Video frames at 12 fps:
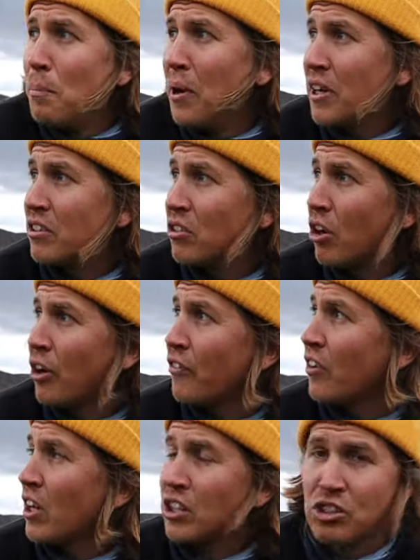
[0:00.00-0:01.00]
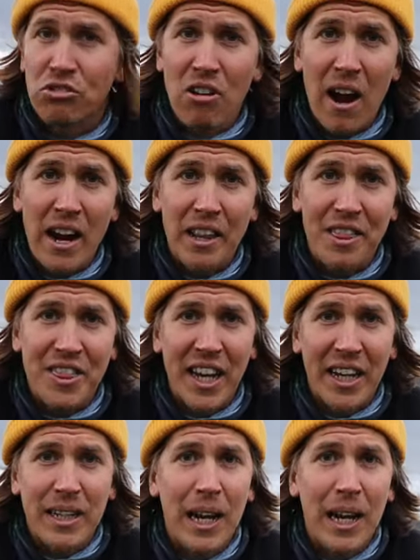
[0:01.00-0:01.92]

but there's a lot of like gray, thick